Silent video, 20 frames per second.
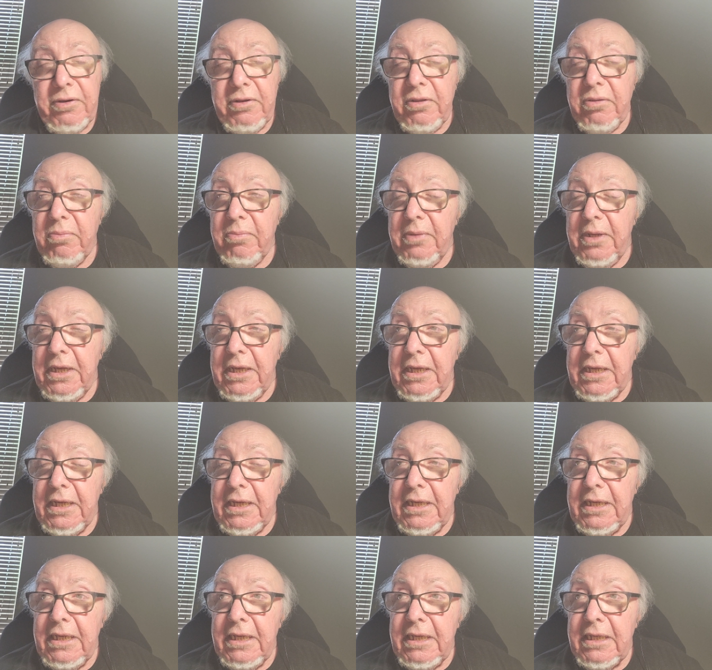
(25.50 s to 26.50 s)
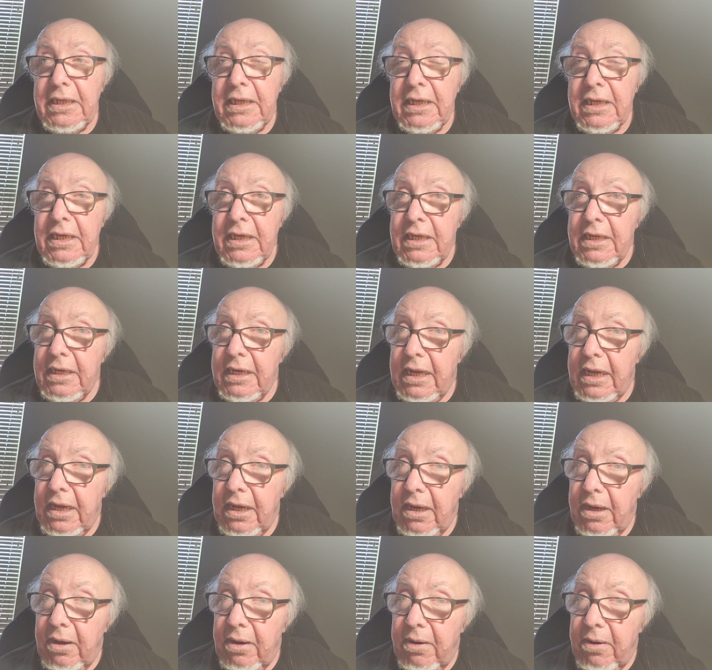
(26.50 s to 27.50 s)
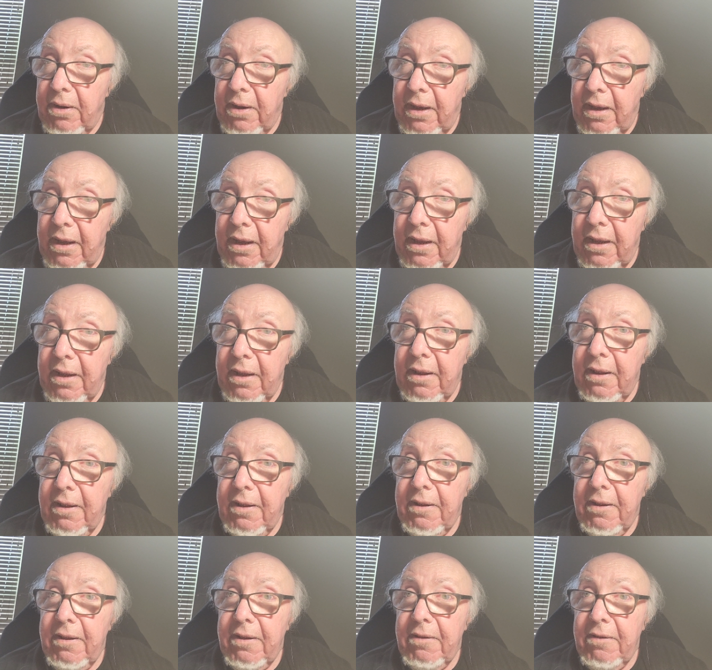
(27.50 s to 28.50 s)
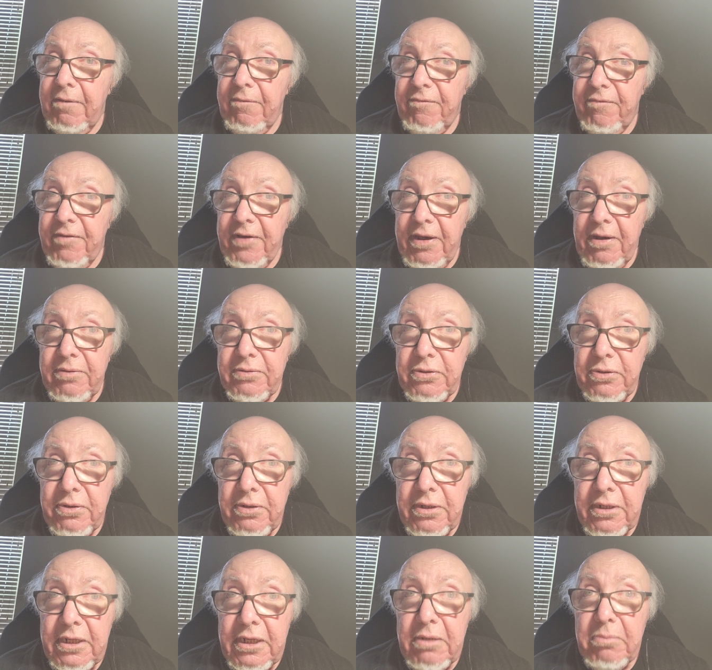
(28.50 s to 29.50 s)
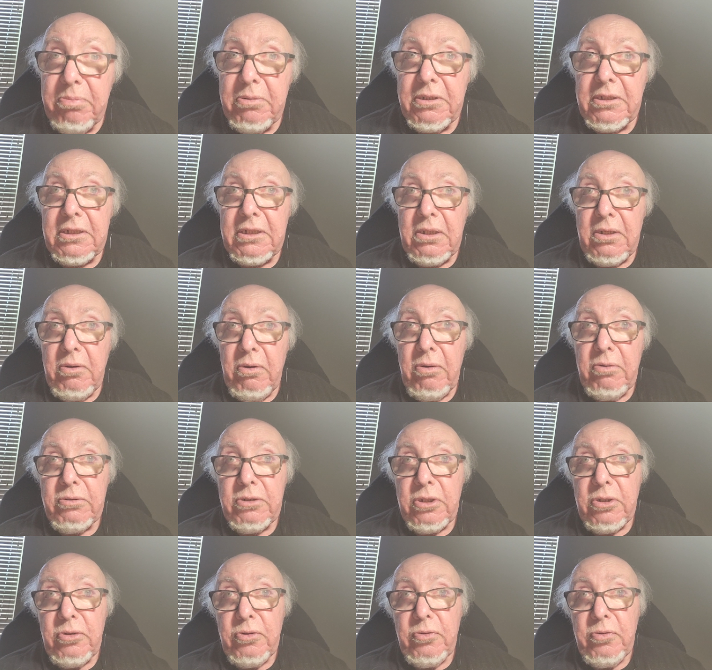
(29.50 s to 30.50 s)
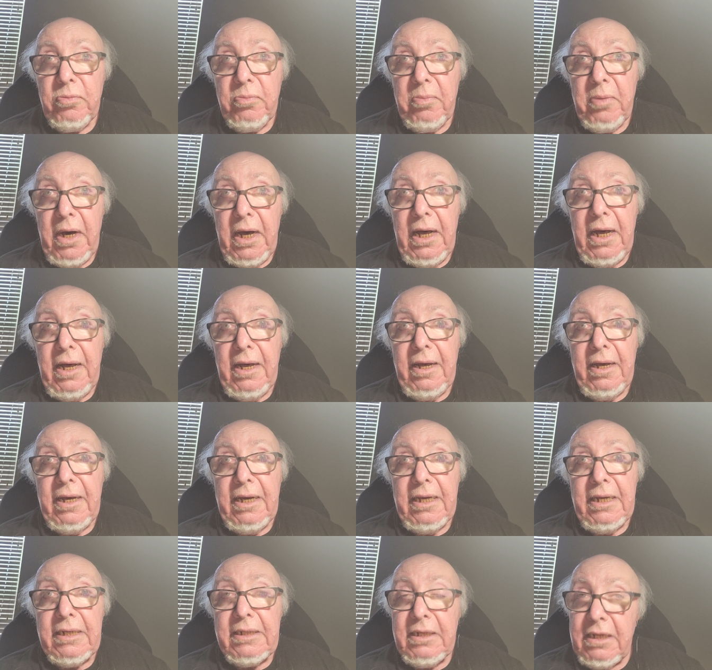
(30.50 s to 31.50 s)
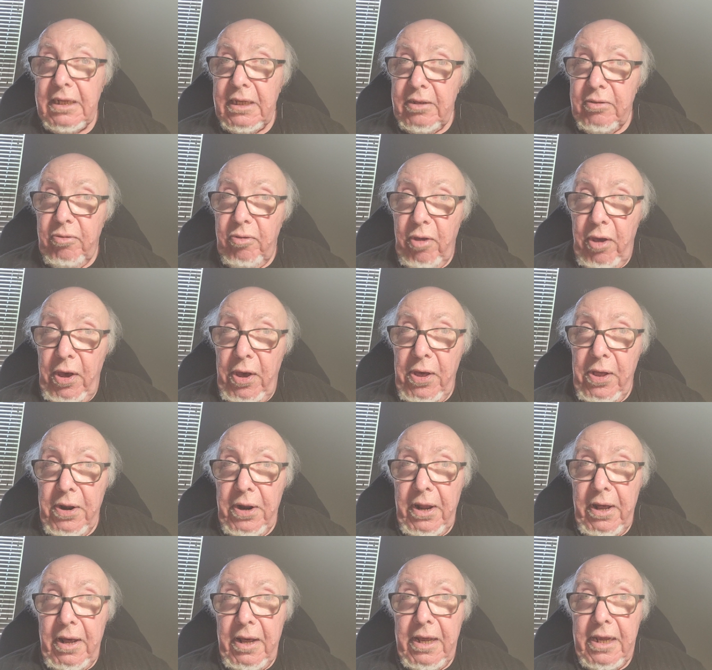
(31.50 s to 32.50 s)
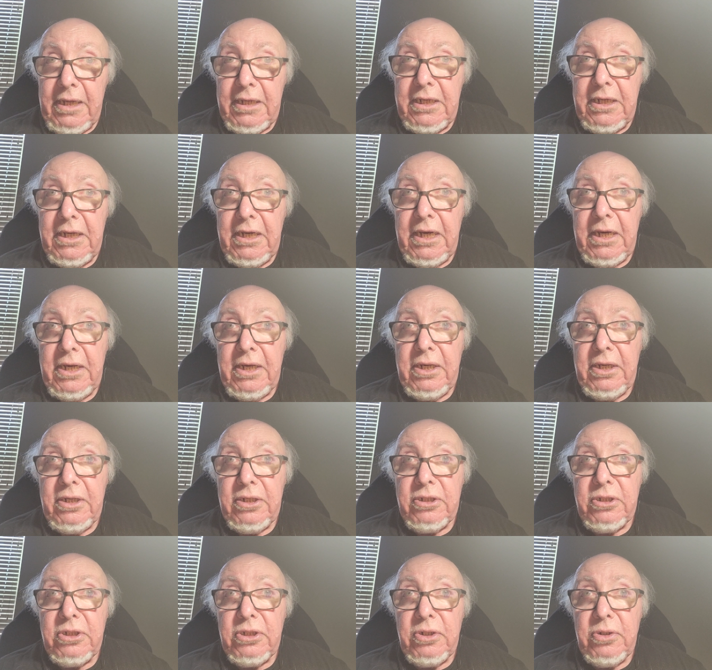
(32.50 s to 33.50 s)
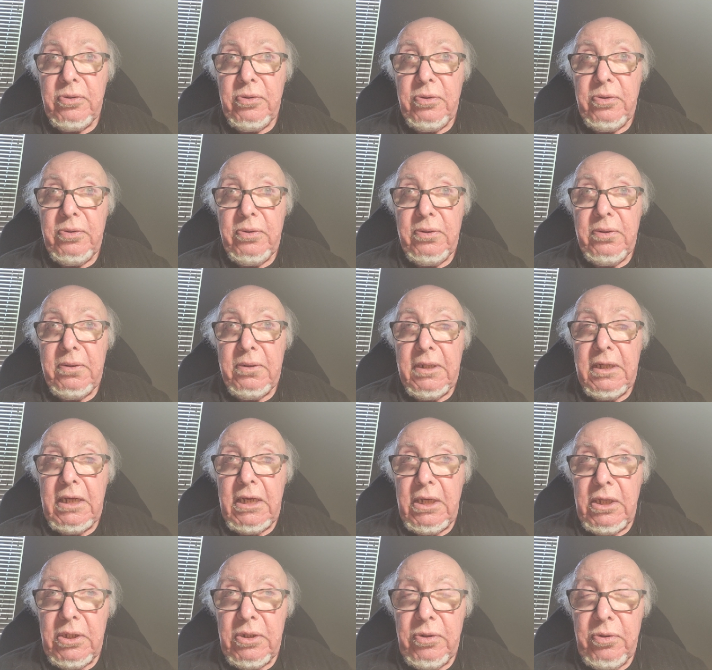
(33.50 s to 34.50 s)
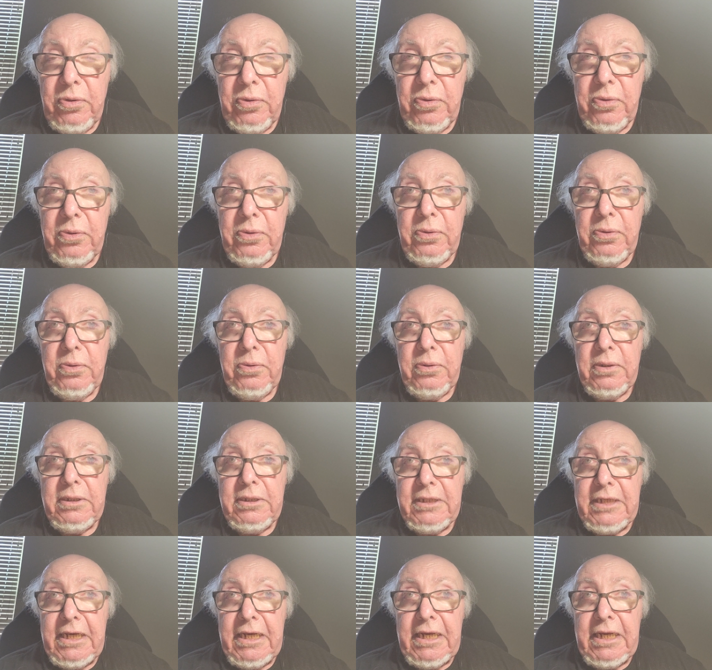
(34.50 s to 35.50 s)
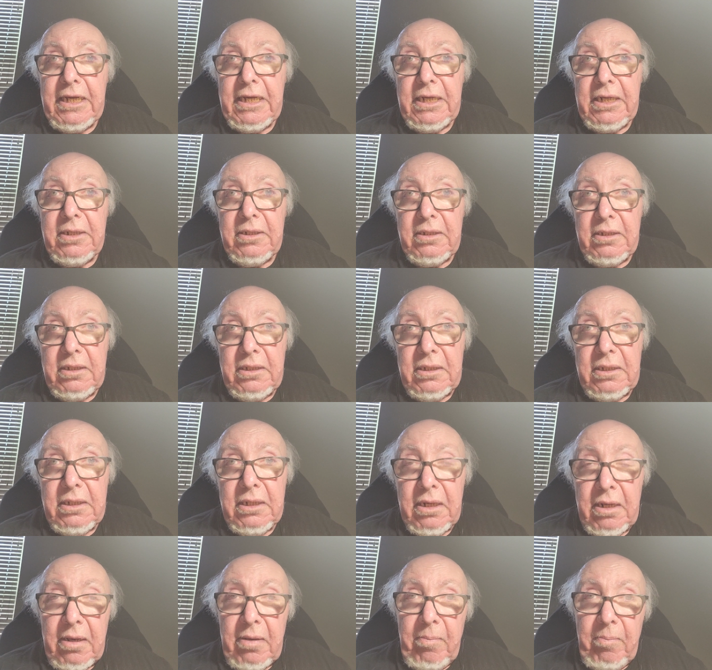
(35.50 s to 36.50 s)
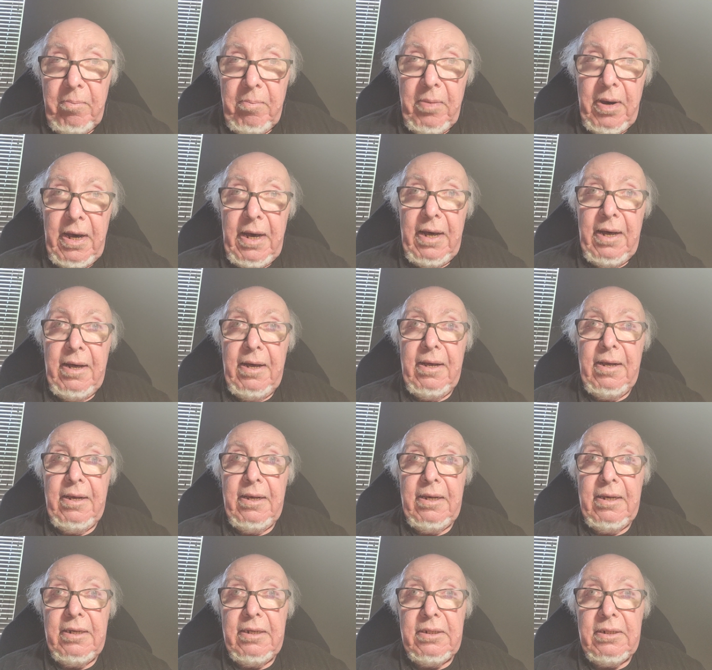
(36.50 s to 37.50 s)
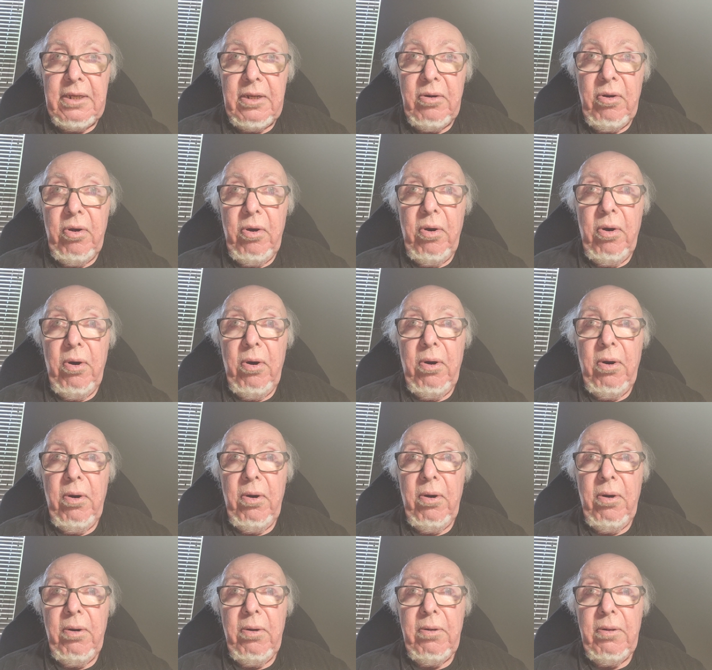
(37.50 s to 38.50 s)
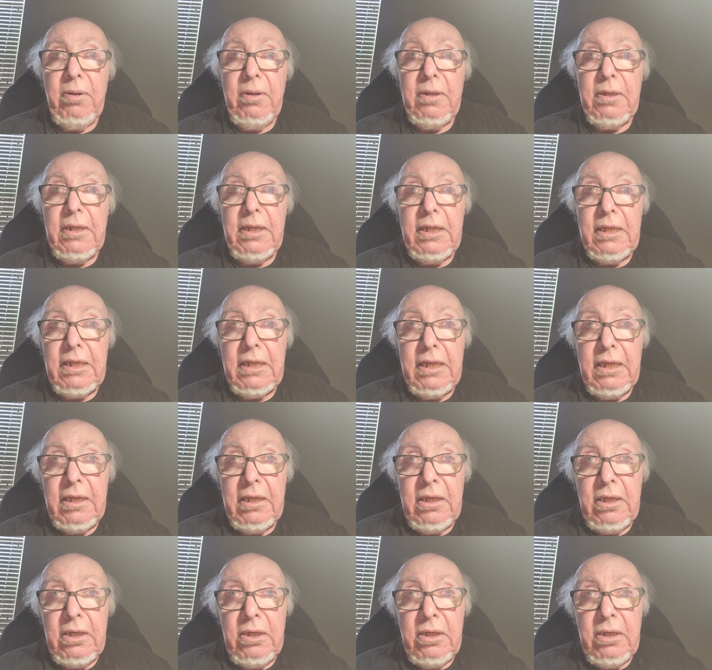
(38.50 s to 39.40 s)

with me. Now I found your lips close to mine. Then I kissed you. You didn't mind at all.